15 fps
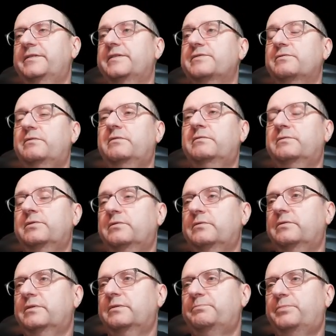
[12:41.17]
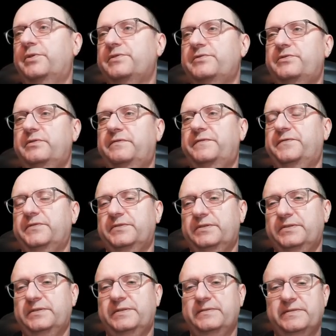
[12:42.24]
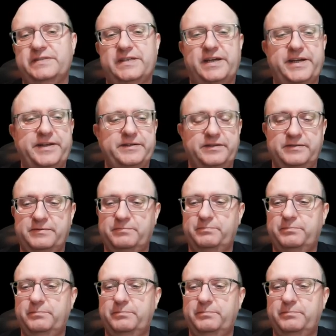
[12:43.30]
That's also a positive sign, and